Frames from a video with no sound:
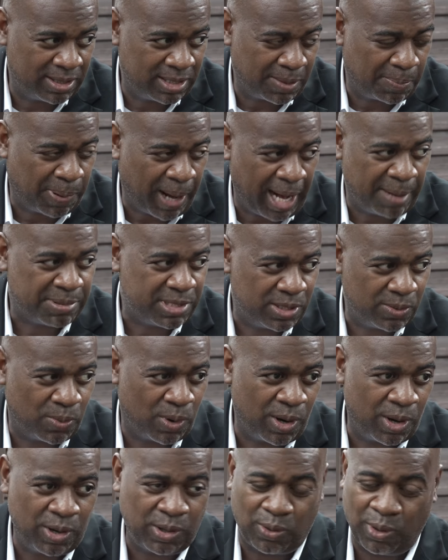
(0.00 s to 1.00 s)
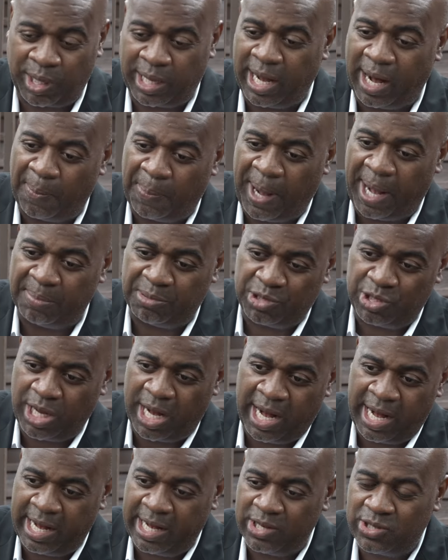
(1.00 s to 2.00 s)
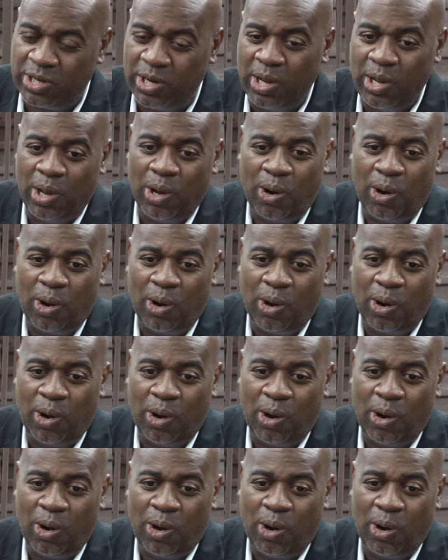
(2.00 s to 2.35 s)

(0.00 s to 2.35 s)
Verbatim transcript: the pipes to work or get our pipes changed,